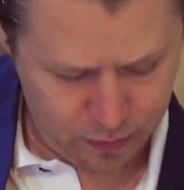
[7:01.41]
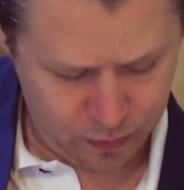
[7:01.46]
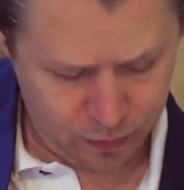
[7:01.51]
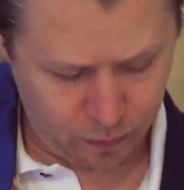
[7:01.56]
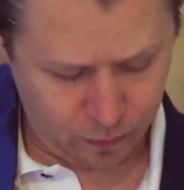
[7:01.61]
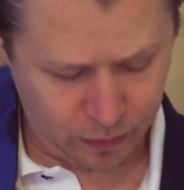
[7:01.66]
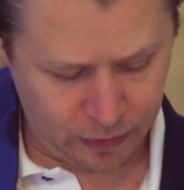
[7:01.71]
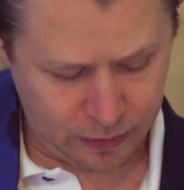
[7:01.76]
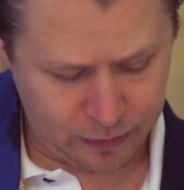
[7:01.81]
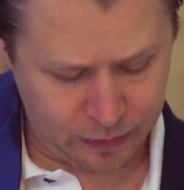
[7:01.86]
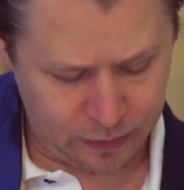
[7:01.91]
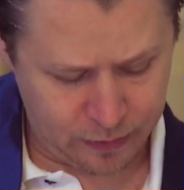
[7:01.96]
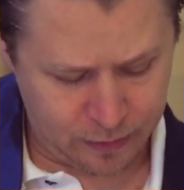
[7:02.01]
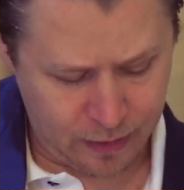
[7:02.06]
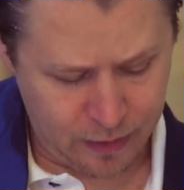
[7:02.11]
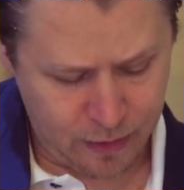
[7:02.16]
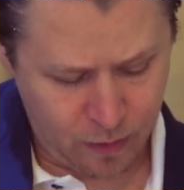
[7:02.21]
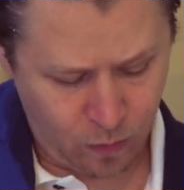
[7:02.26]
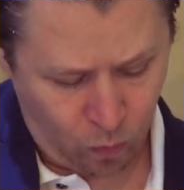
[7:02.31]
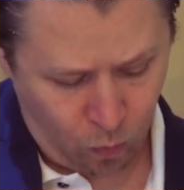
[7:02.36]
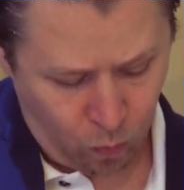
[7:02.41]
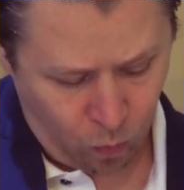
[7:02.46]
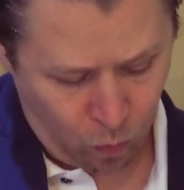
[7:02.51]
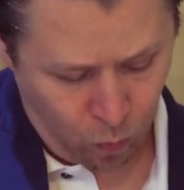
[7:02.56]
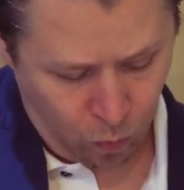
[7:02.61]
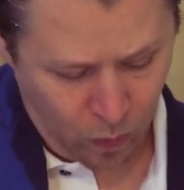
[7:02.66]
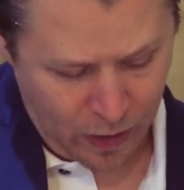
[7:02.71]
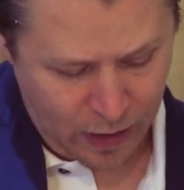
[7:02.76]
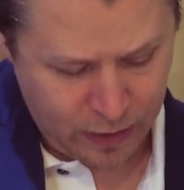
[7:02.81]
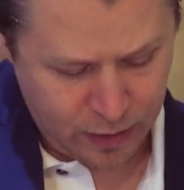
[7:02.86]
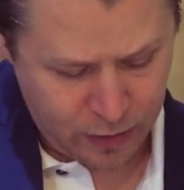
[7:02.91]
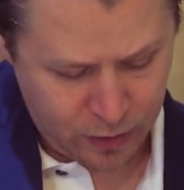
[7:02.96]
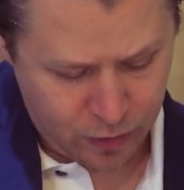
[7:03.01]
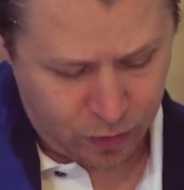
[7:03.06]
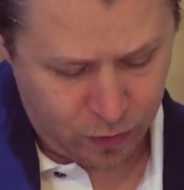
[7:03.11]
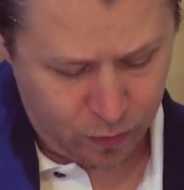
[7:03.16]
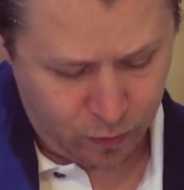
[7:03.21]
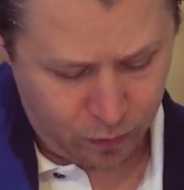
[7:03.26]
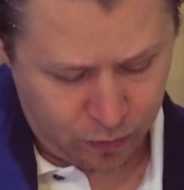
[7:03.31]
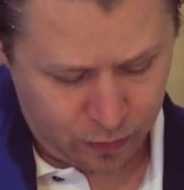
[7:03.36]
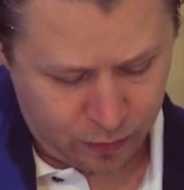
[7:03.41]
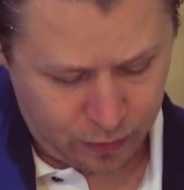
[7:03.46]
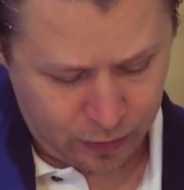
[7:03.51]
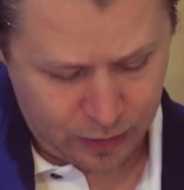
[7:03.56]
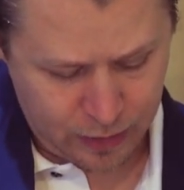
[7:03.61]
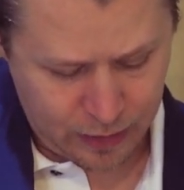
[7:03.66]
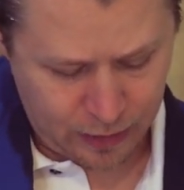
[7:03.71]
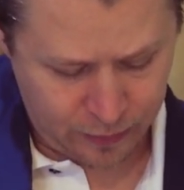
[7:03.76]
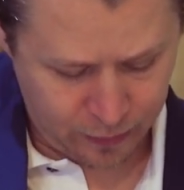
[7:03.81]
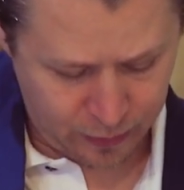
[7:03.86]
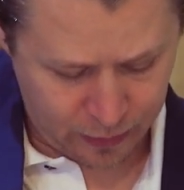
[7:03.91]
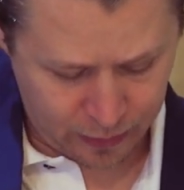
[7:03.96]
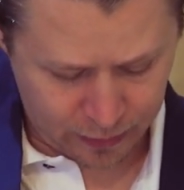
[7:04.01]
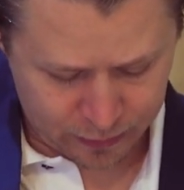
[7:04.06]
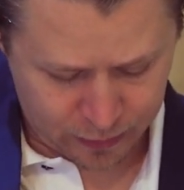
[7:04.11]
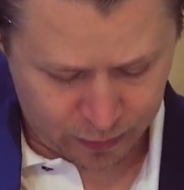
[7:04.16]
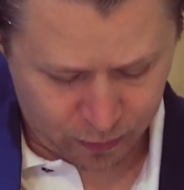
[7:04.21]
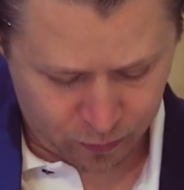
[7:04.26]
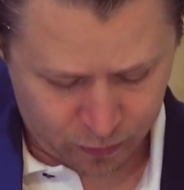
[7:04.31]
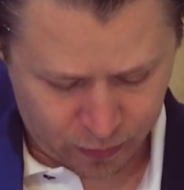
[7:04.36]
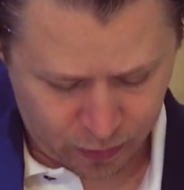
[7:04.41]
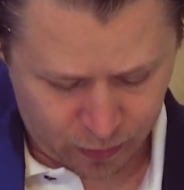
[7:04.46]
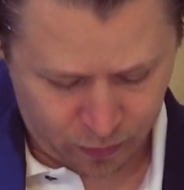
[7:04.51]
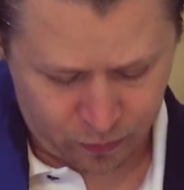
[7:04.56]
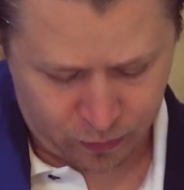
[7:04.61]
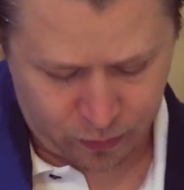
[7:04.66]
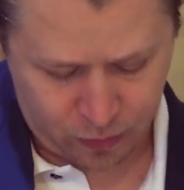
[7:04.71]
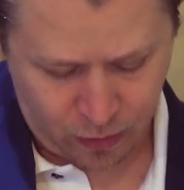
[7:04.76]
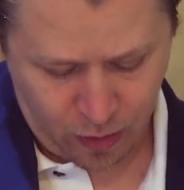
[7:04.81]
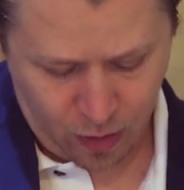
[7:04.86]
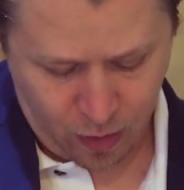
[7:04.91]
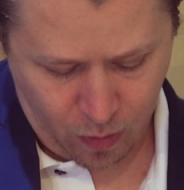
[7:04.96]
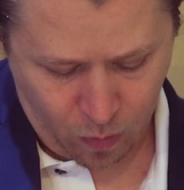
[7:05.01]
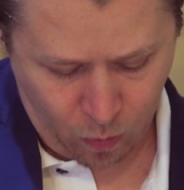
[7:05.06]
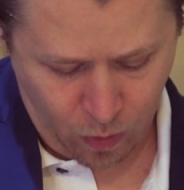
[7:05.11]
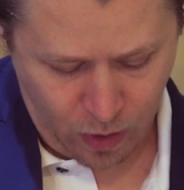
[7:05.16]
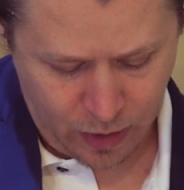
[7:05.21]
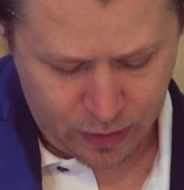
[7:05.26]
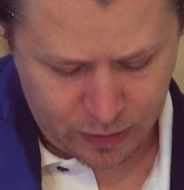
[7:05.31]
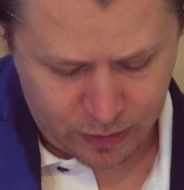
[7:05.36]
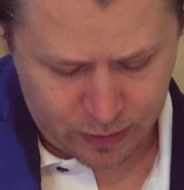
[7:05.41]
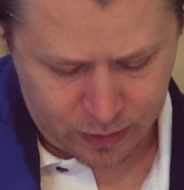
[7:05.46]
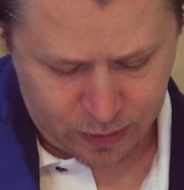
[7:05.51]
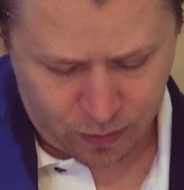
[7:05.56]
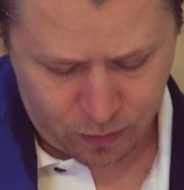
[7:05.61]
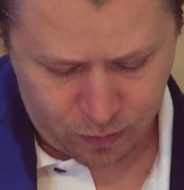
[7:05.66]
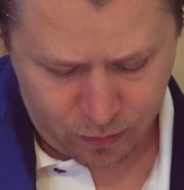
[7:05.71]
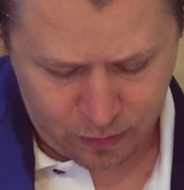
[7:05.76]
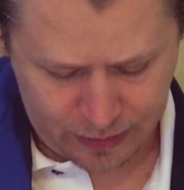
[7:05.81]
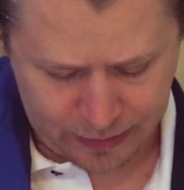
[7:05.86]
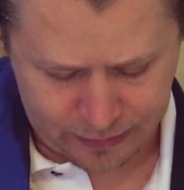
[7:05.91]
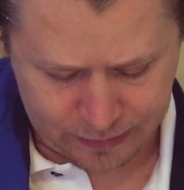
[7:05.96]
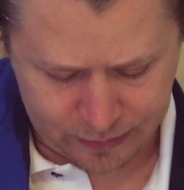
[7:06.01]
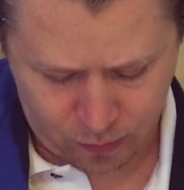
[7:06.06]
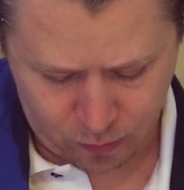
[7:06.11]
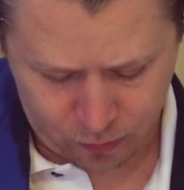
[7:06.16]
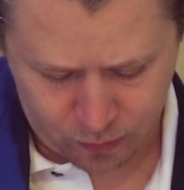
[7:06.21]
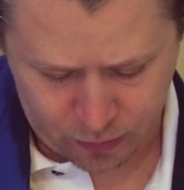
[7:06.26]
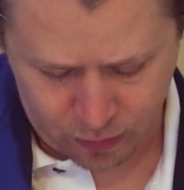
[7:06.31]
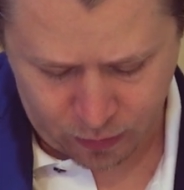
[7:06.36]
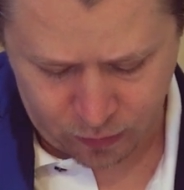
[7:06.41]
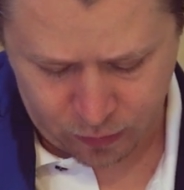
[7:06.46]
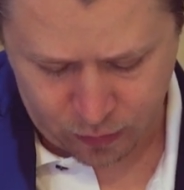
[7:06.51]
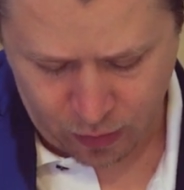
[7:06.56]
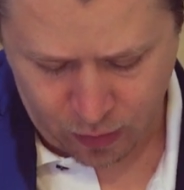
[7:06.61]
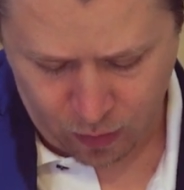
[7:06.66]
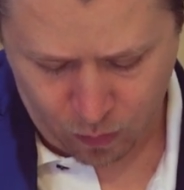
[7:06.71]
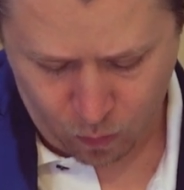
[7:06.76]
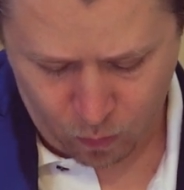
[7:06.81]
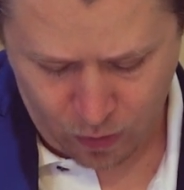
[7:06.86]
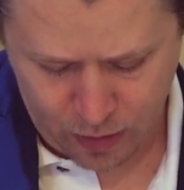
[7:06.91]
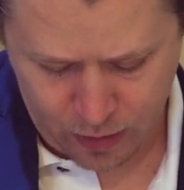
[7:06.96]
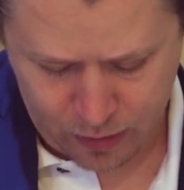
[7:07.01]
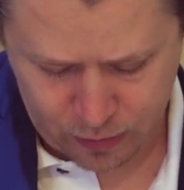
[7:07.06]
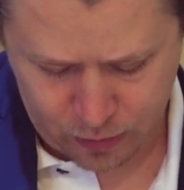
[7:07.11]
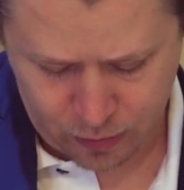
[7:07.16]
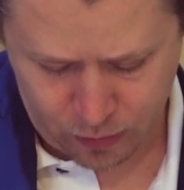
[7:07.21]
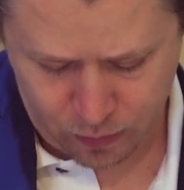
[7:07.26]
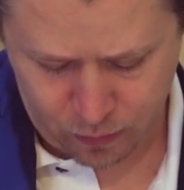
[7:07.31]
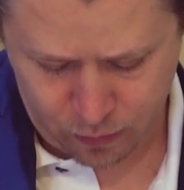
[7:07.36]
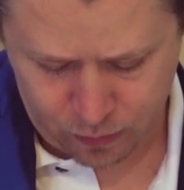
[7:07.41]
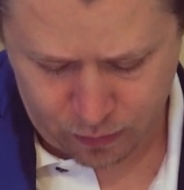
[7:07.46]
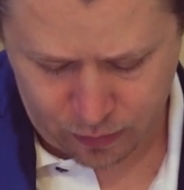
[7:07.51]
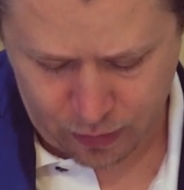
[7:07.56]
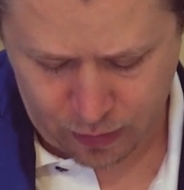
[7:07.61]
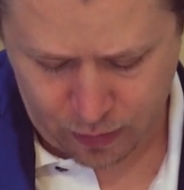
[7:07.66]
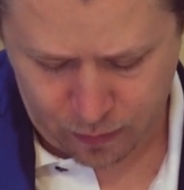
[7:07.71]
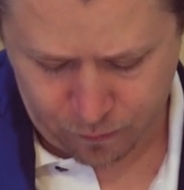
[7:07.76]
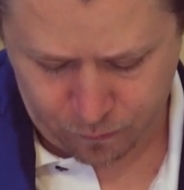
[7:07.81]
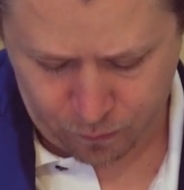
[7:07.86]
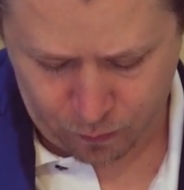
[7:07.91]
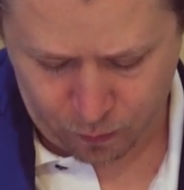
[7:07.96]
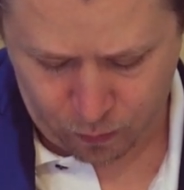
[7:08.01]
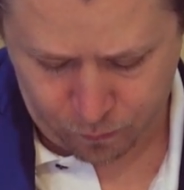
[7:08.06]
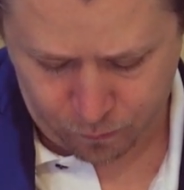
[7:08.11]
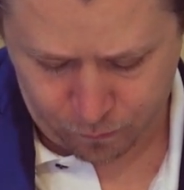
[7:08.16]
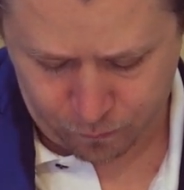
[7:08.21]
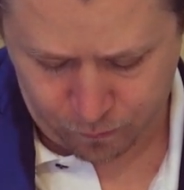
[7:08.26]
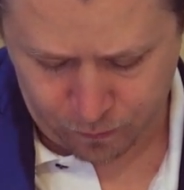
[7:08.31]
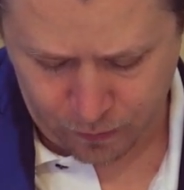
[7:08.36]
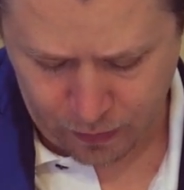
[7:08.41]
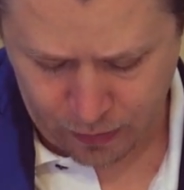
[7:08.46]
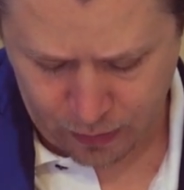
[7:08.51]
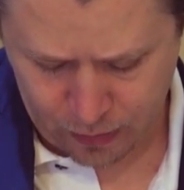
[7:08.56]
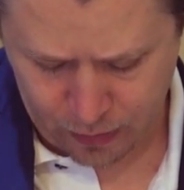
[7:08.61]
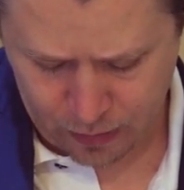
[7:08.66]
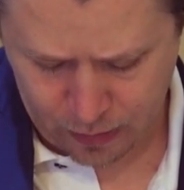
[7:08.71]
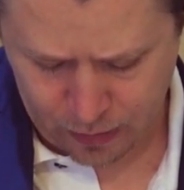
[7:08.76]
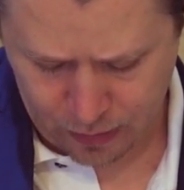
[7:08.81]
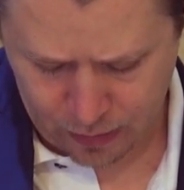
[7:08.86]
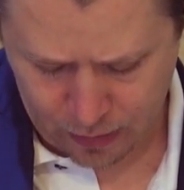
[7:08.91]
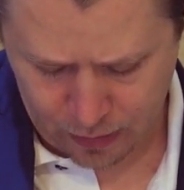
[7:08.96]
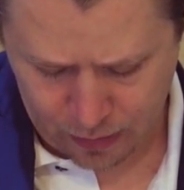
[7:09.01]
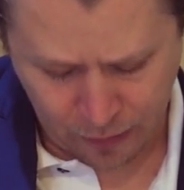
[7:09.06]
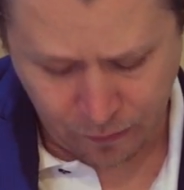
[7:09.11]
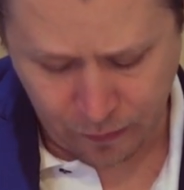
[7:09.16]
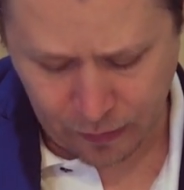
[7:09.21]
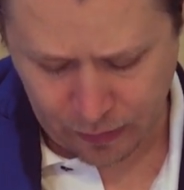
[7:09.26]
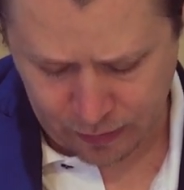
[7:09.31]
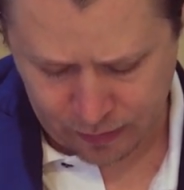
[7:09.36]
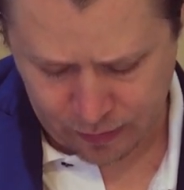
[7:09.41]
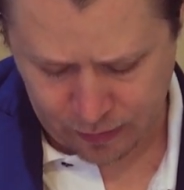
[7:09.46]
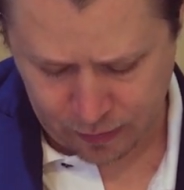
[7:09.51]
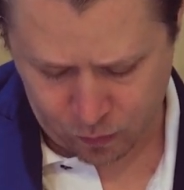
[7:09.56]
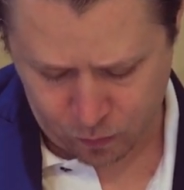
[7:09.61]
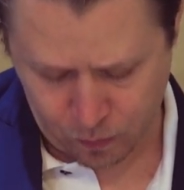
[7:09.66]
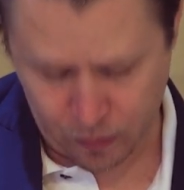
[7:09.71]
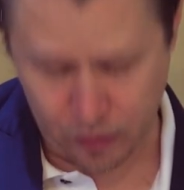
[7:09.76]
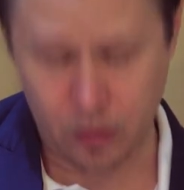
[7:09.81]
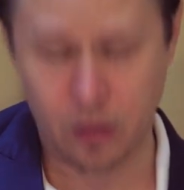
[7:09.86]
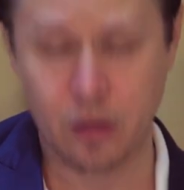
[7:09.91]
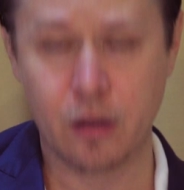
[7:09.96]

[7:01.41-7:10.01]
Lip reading: So what I did there, 1, 2, 3, and the next note goes. 1, 2, next note goes. 1, 2, 3, 4, and then it's this one.